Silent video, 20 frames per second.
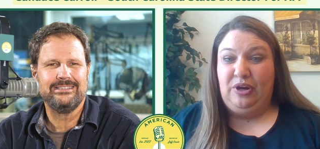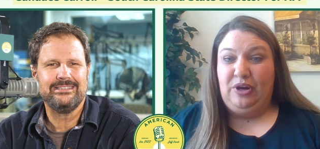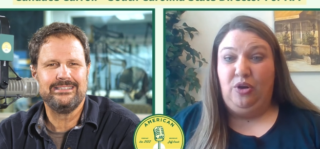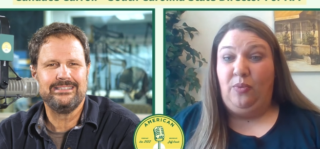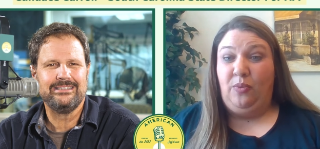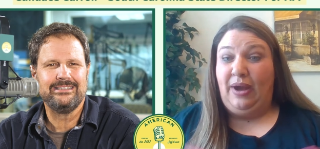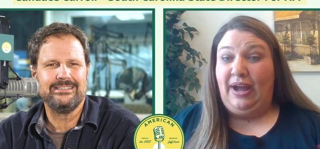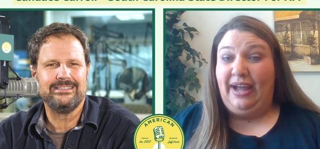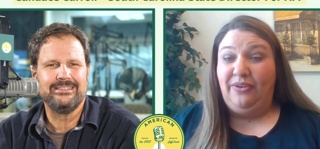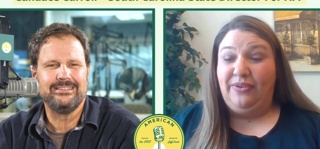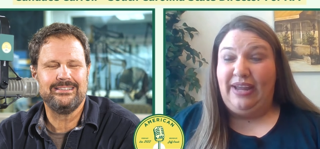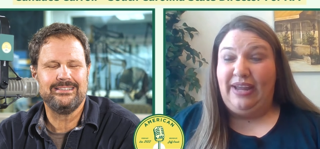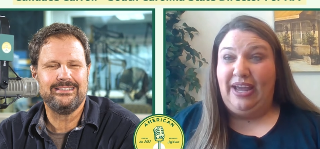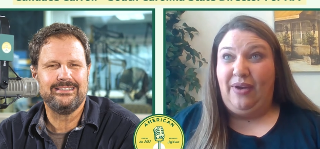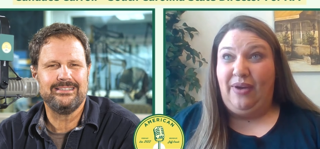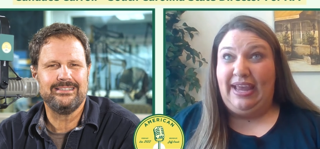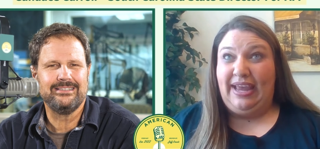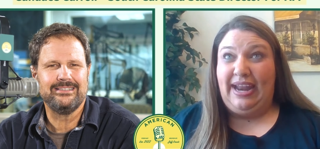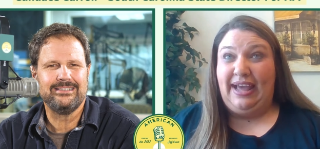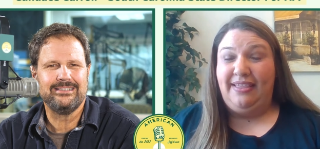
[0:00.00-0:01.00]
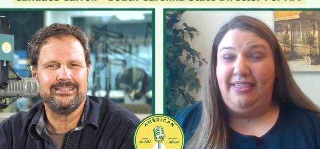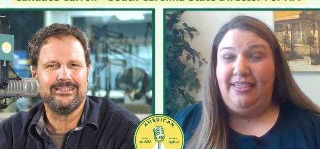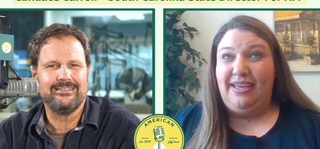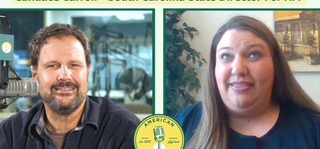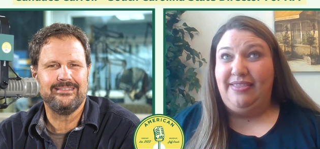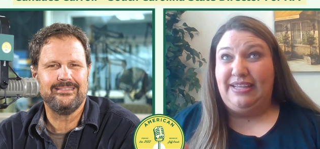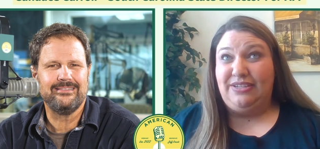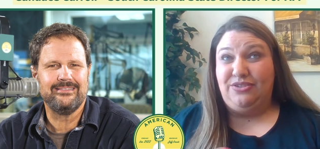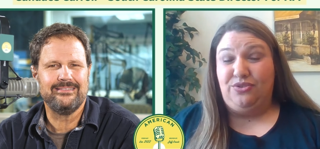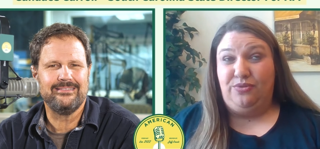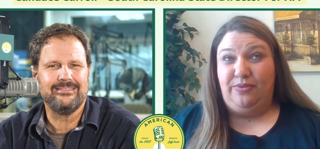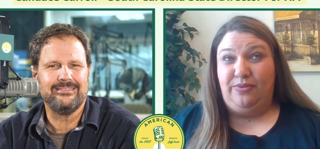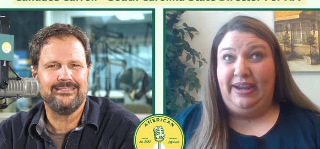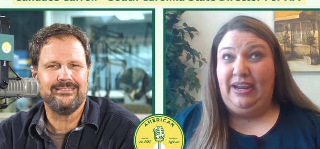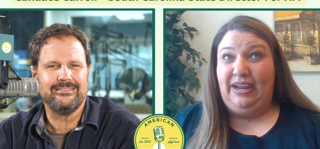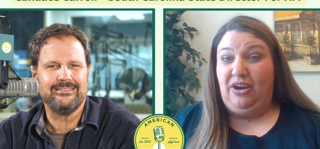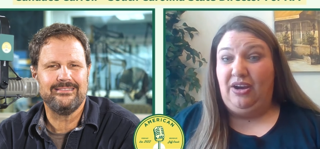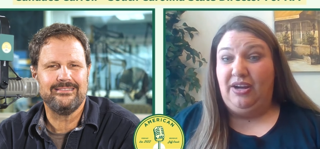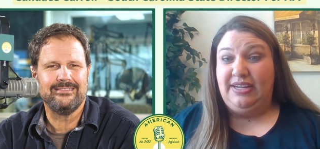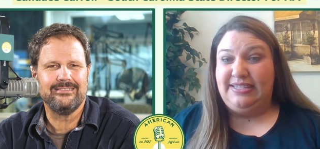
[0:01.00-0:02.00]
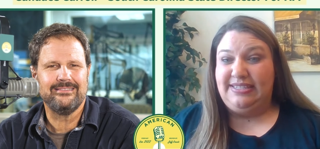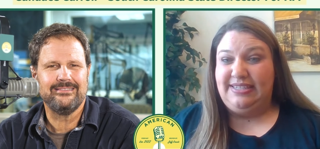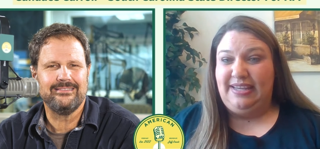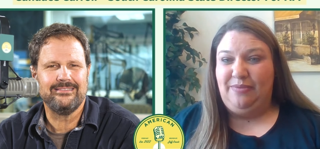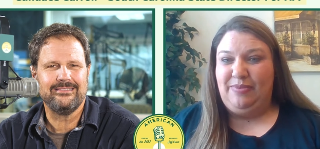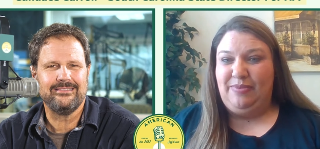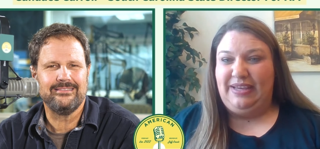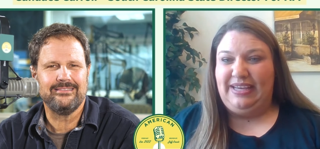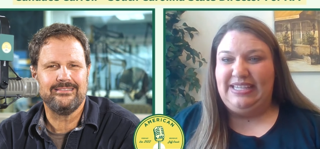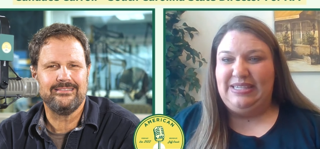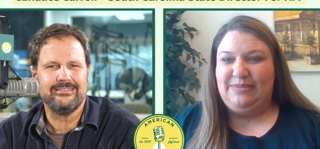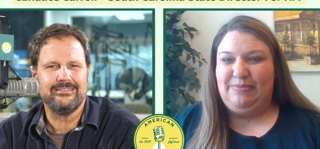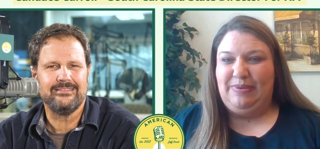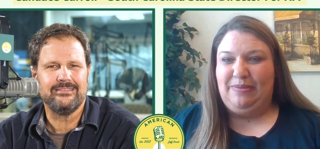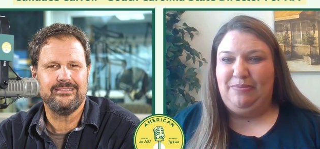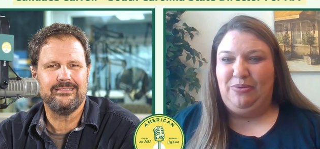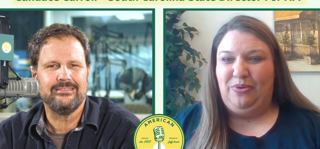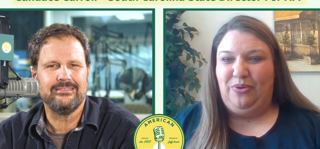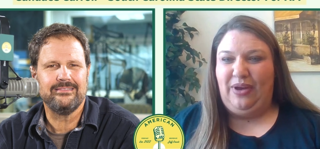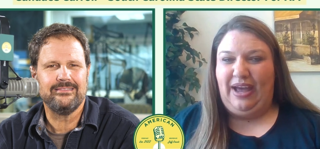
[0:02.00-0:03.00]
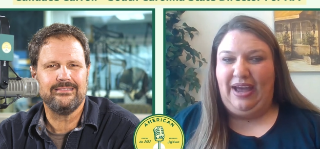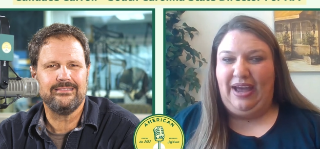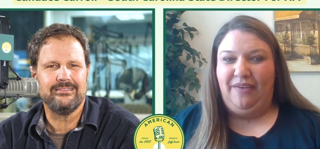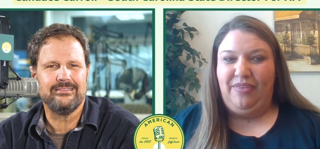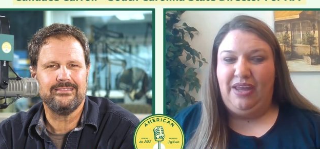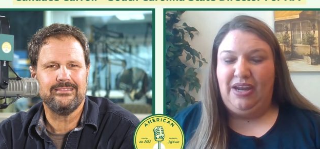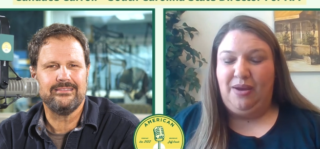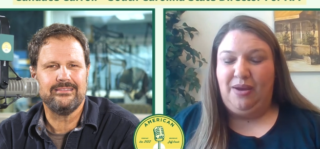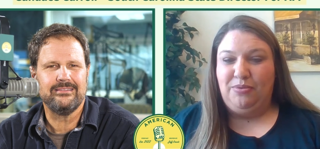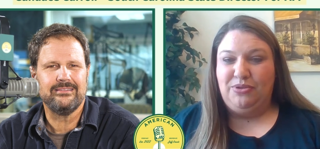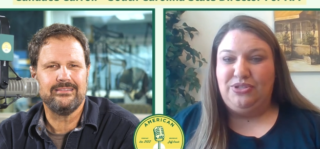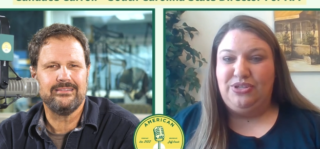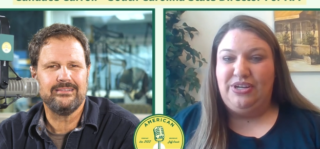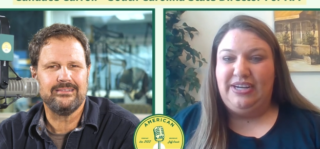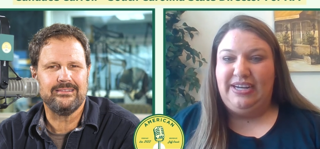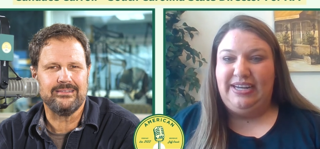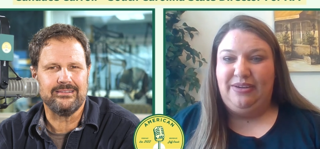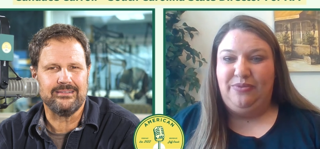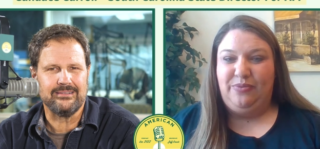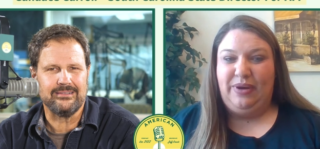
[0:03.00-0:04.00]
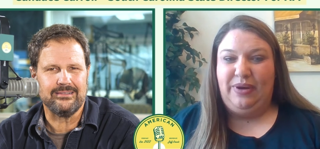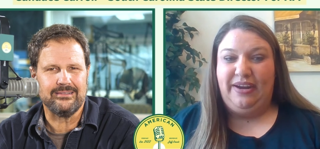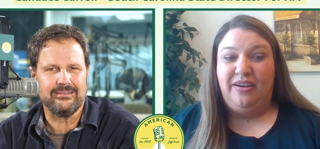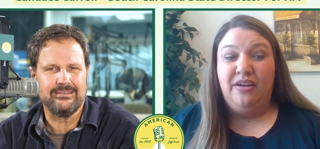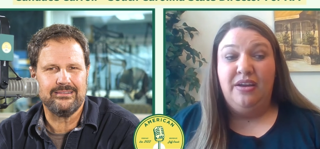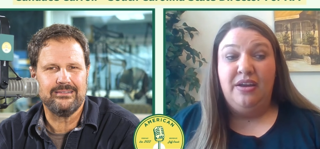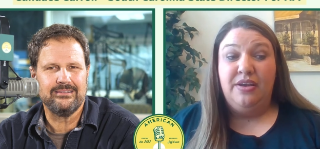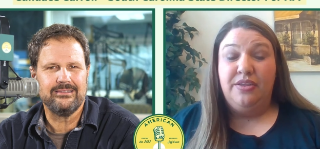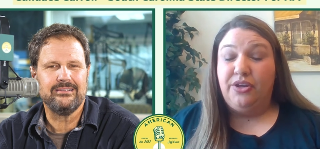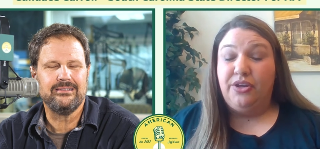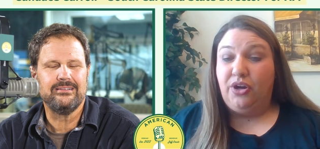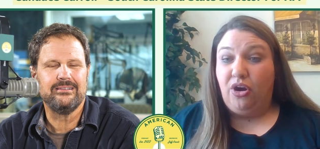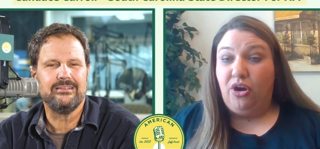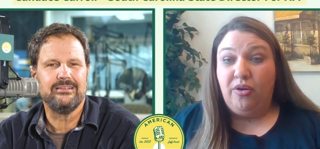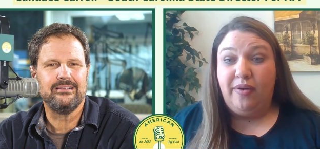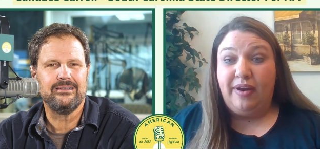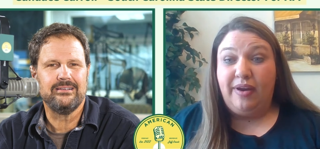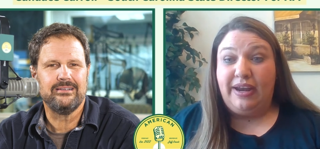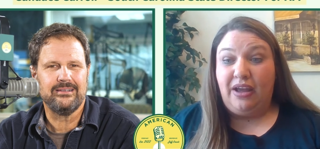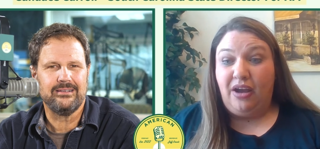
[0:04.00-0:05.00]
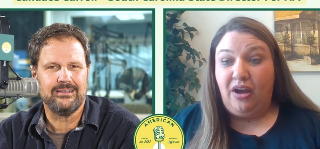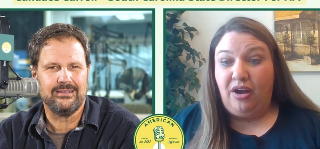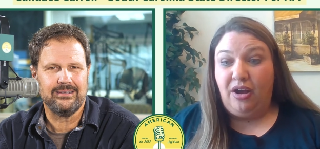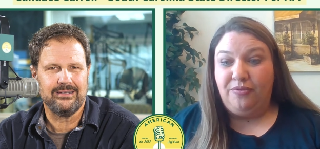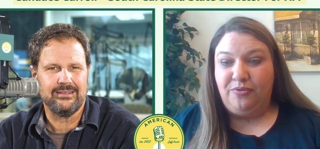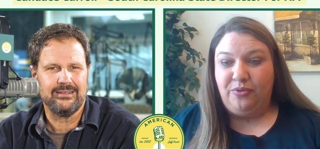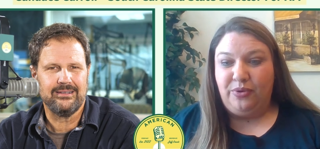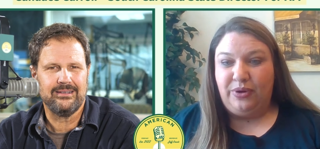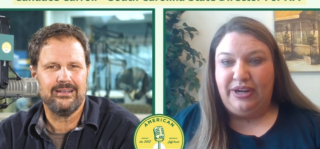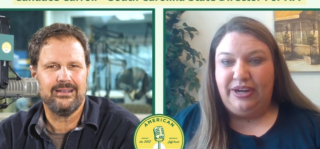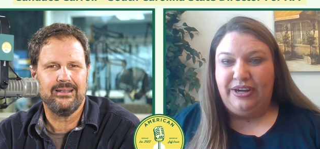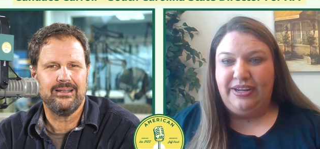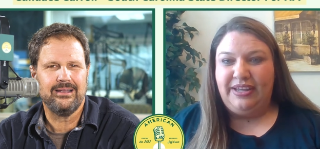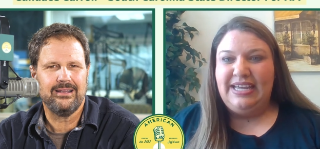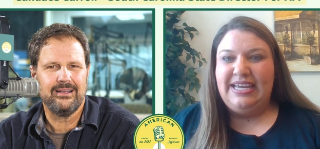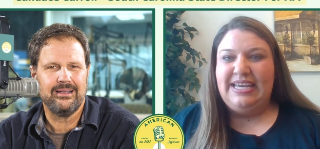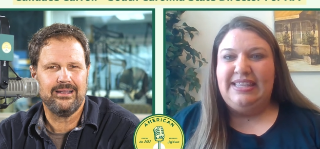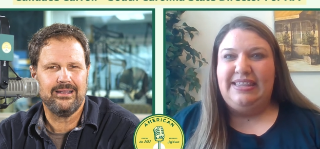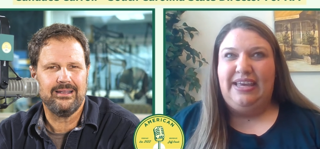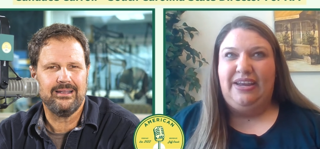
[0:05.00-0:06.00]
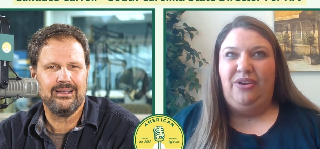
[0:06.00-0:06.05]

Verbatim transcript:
Speaker 1: a while now. And I think that's great, honestly, because people have that opportunity where they're already off work.